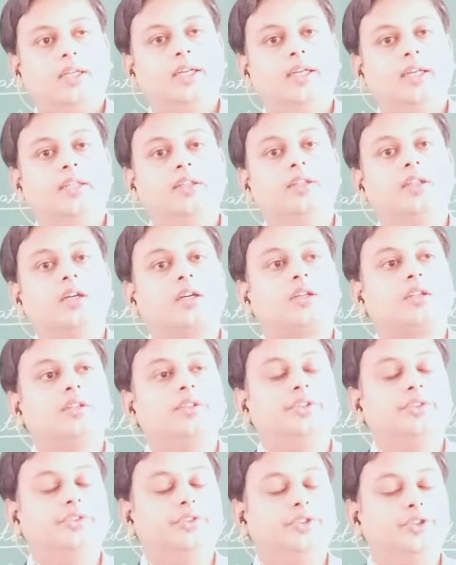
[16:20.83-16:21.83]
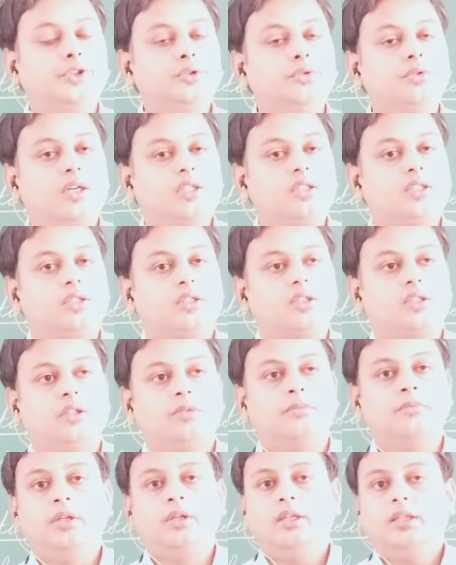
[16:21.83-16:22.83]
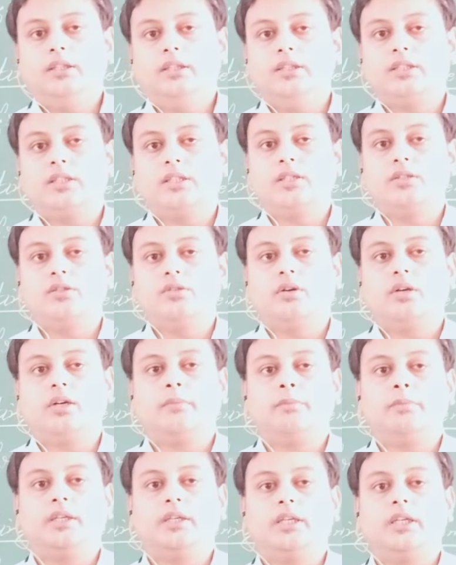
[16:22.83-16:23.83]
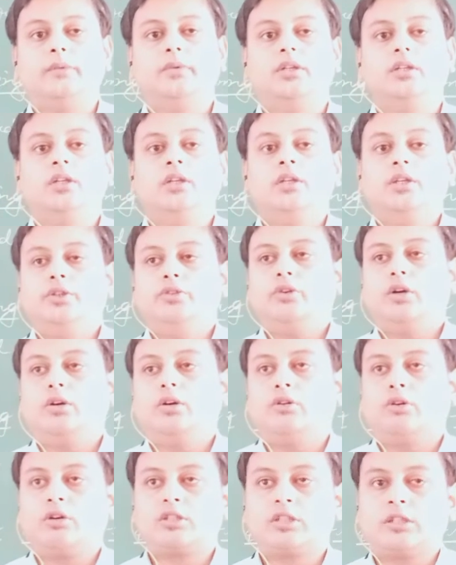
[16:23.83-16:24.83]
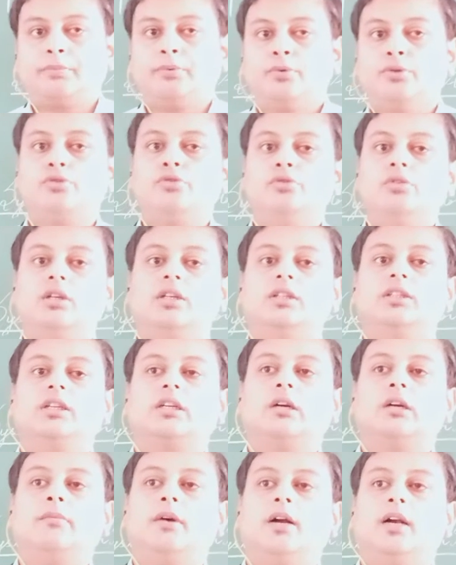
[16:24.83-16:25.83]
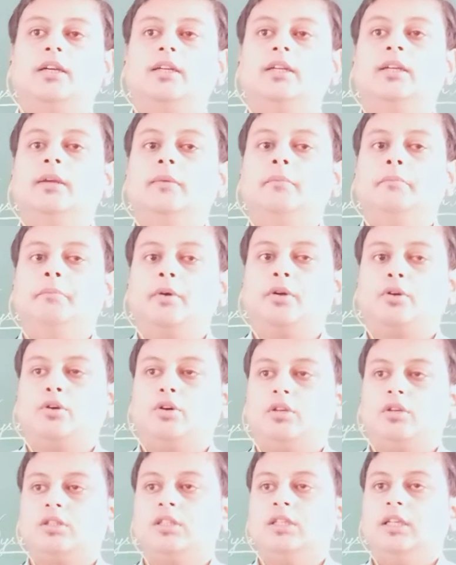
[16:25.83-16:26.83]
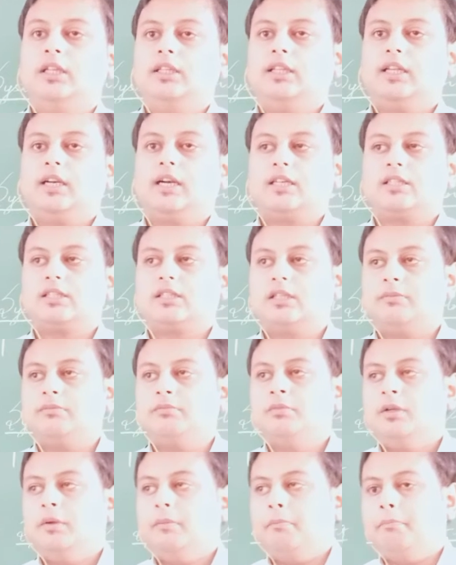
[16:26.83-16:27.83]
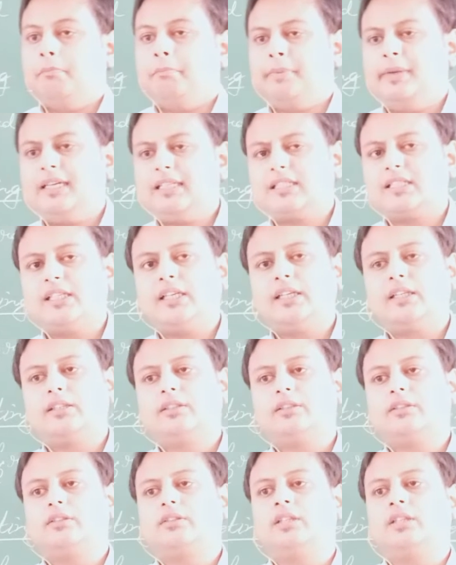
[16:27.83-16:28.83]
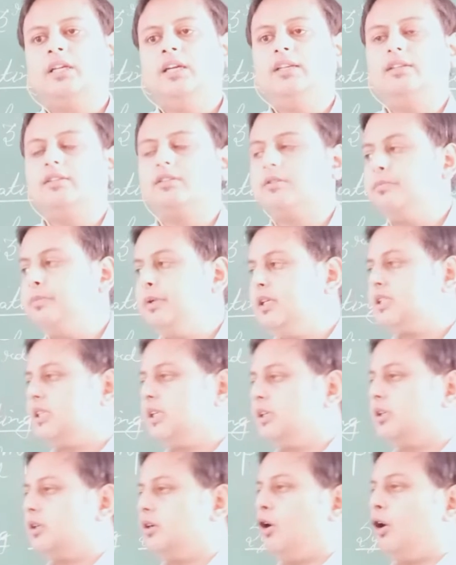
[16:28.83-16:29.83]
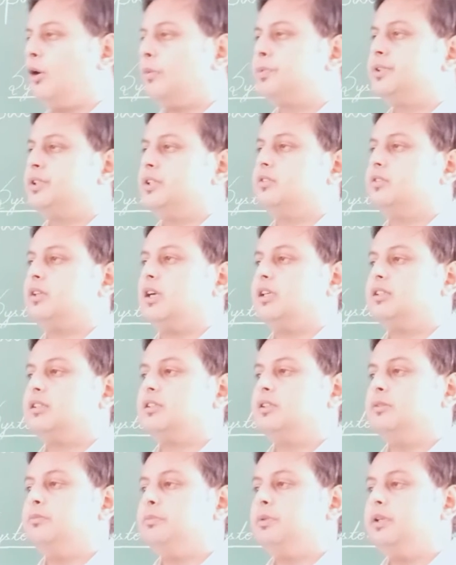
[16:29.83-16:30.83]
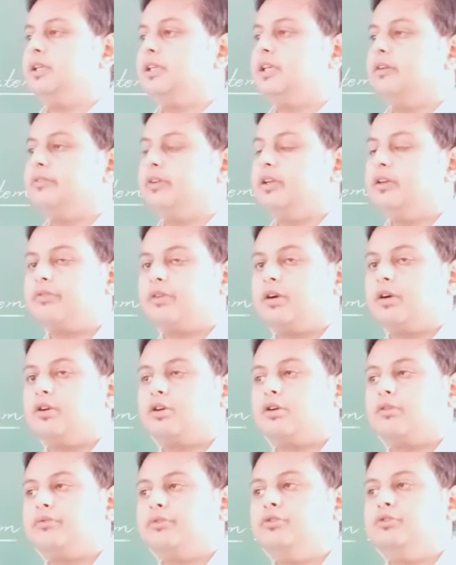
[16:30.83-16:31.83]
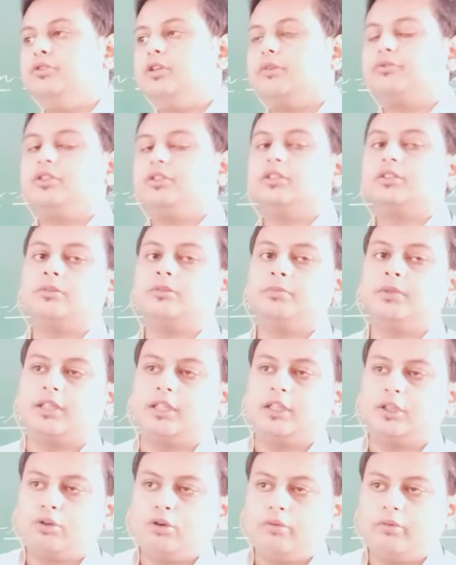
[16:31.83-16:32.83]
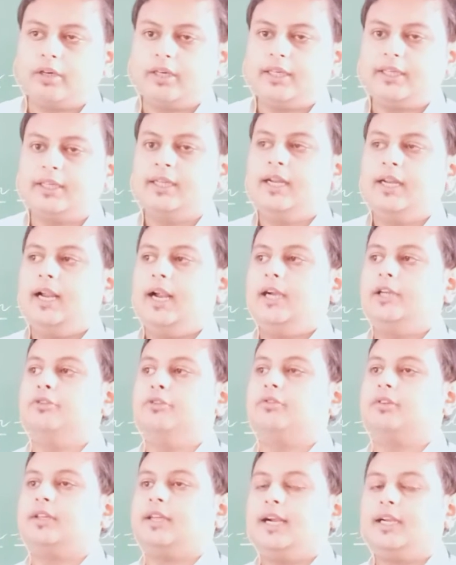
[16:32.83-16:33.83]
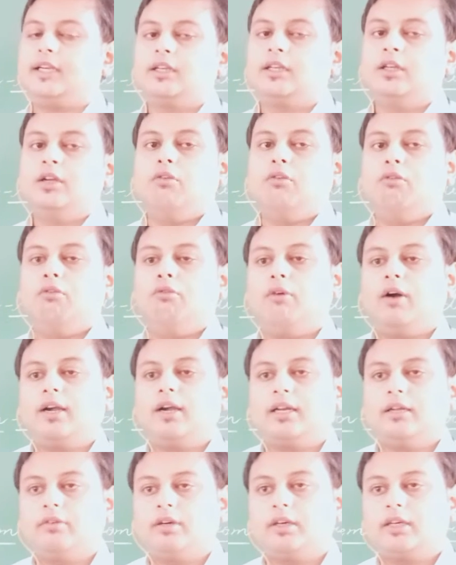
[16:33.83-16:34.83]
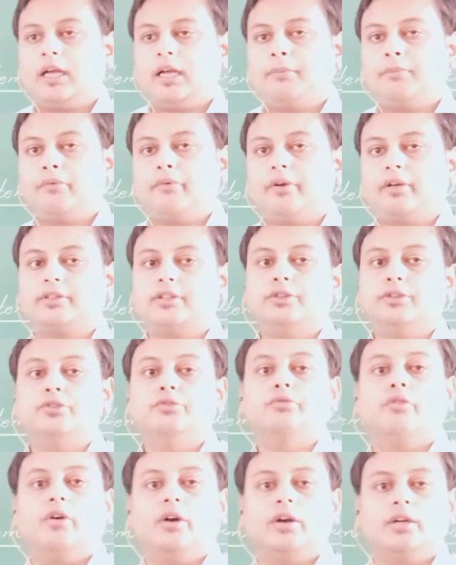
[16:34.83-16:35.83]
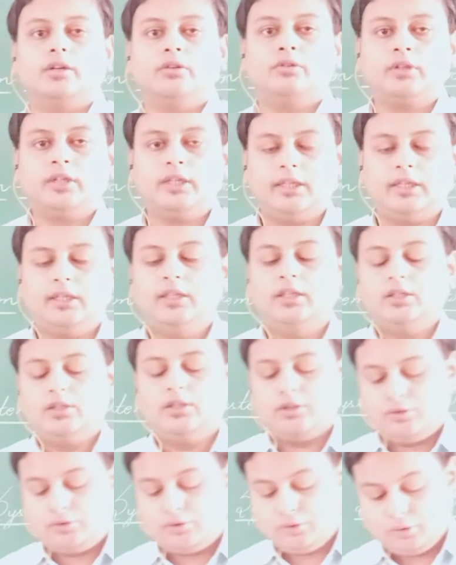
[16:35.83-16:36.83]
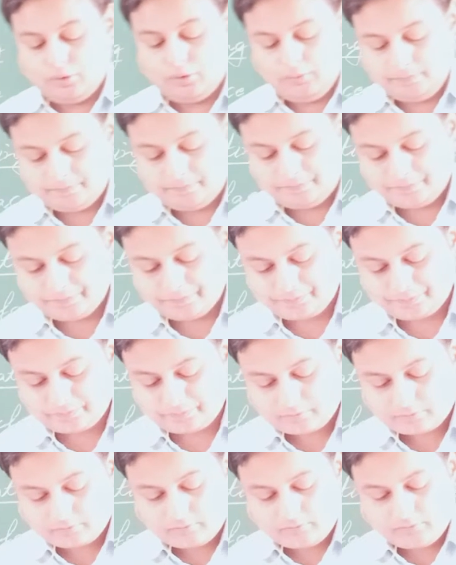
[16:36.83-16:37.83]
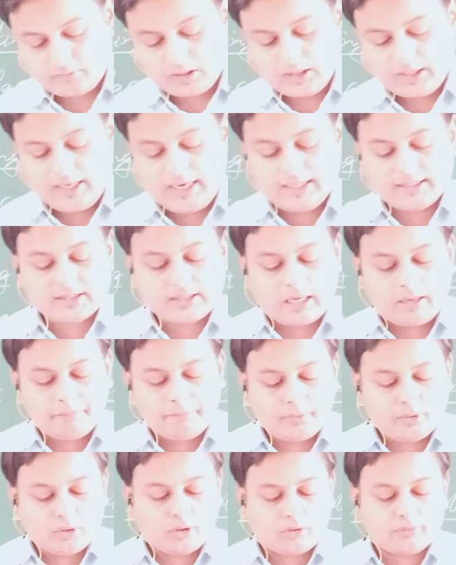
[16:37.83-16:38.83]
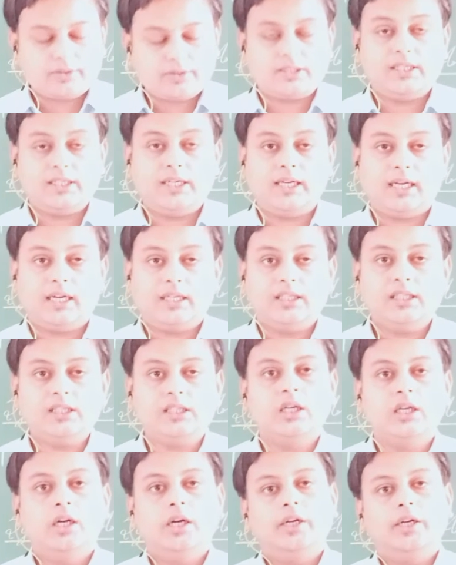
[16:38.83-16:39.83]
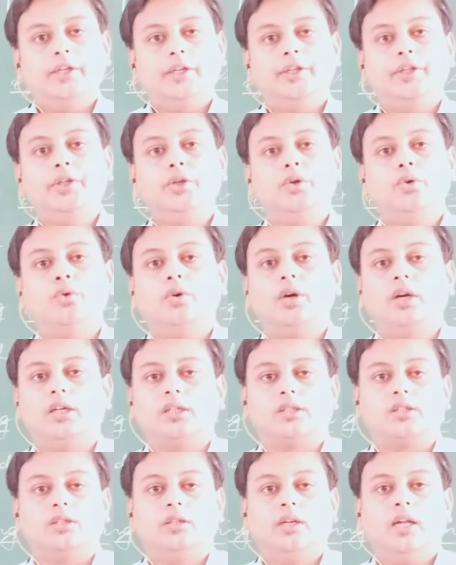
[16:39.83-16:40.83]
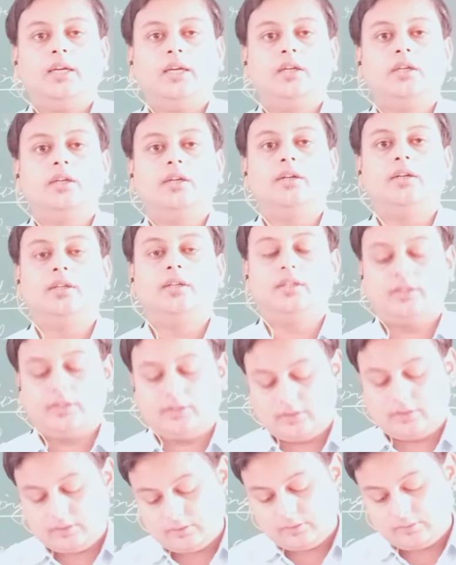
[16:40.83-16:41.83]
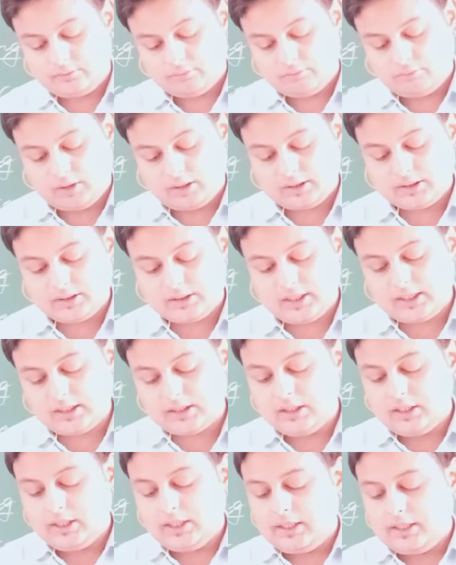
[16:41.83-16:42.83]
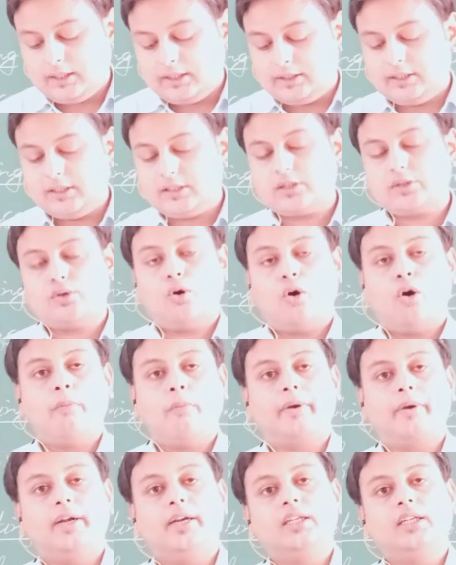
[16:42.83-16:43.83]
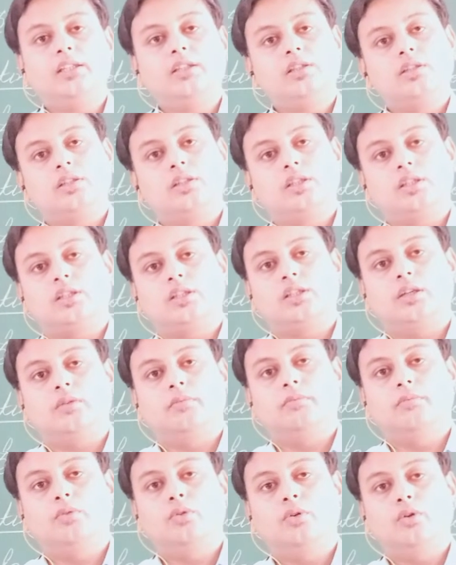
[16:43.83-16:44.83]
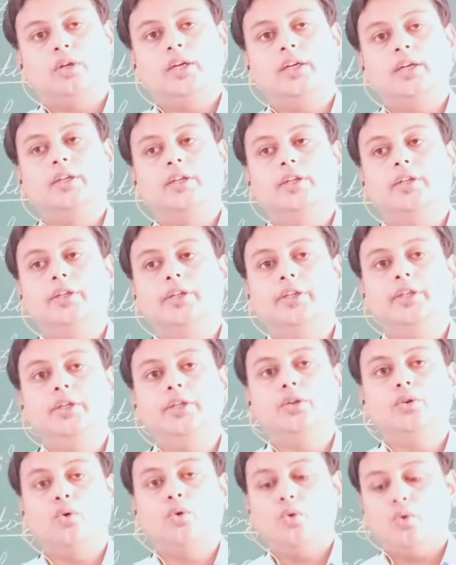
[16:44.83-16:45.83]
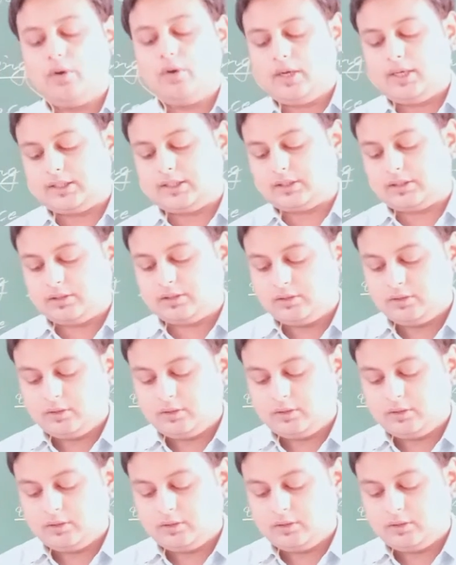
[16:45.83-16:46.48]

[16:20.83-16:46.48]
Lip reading: in the GUI system this is not applicable. You are not supposed to learn the command, because there are some basic things, basic options are just simply given in front of you. You have to just simply click over it and you get whatever type of action you want. Okay, so example of CLI is DOS. Like, what is that? Disk operating system. Okay, DOS.